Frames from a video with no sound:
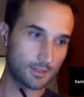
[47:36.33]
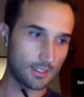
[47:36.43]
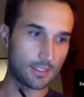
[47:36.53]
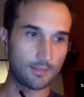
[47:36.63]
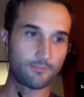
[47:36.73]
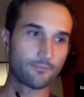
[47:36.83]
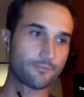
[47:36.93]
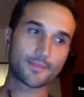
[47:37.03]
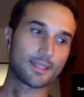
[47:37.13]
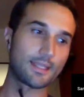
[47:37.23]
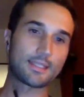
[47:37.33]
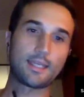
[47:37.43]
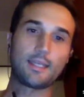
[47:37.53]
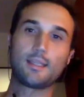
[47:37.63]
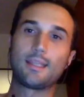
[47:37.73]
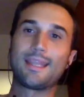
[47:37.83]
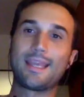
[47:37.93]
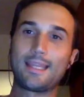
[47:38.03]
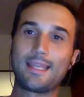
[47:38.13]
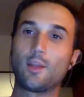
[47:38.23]
let's say,
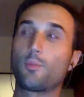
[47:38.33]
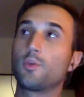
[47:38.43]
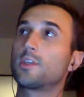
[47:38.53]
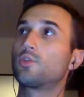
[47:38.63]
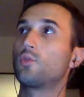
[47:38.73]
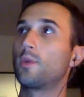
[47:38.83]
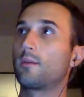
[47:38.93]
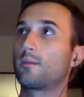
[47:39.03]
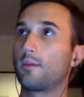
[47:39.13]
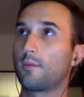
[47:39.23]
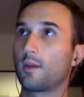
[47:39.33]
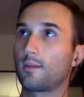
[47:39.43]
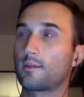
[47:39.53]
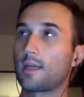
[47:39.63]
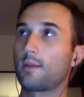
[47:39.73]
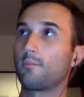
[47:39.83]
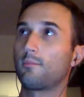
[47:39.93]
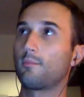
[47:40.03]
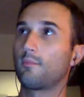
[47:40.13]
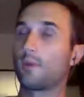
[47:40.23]
then it opens a 2-week
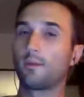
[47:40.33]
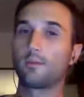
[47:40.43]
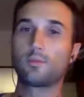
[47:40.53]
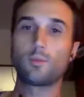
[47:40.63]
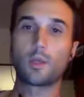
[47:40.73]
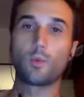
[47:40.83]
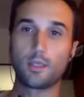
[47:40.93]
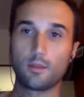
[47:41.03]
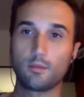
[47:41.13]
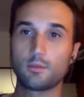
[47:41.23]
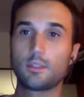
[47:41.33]
2-week window